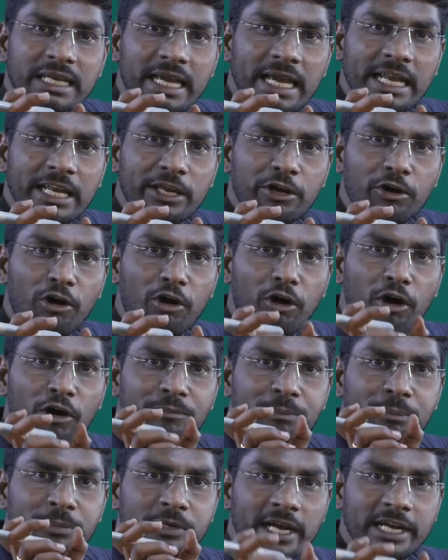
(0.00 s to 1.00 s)
area
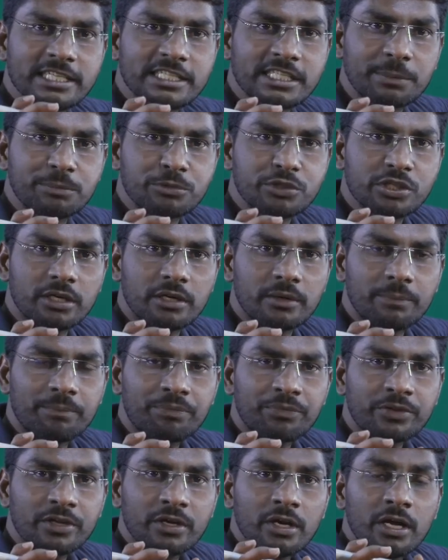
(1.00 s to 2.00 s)
of transcription.
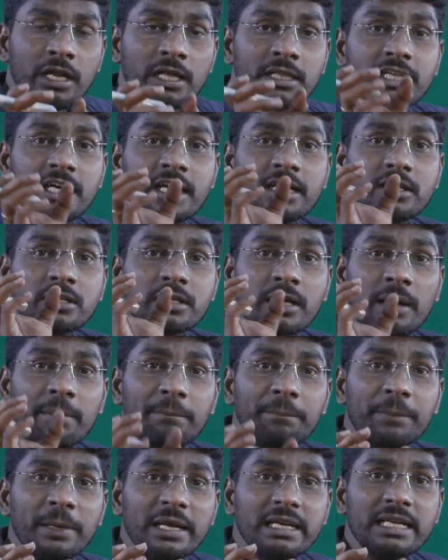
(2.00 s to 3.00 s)
They are
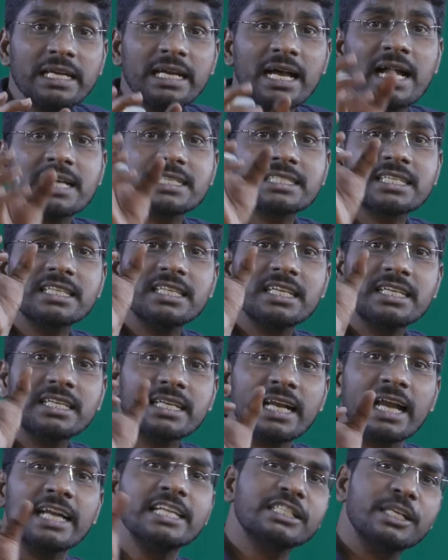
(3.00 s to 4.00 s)
completely asking the
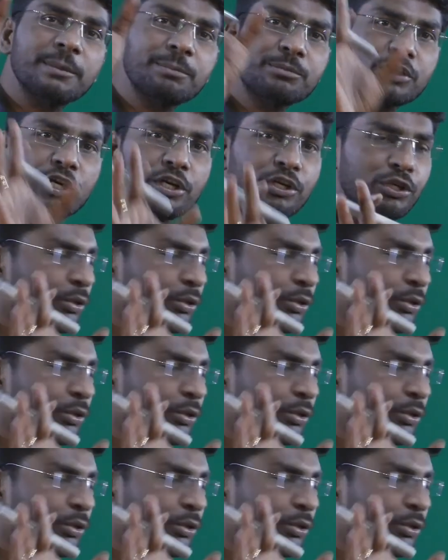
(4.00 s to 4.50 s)
transcription